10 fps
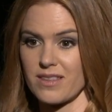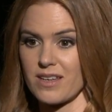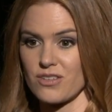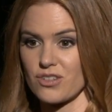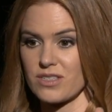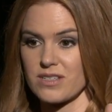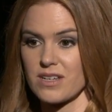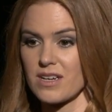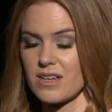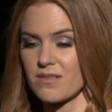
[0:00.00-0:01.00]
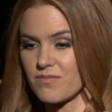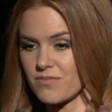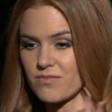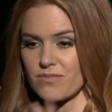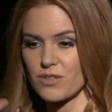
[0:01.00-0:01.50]
They're just
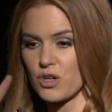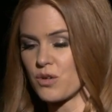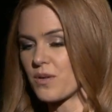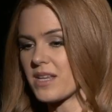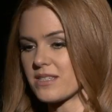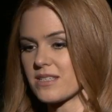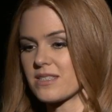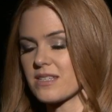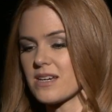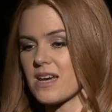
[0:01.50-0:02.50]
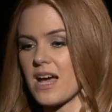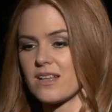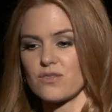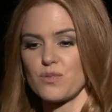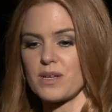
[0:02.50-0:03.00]
horrendous,
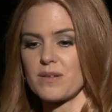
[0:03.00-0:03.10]
and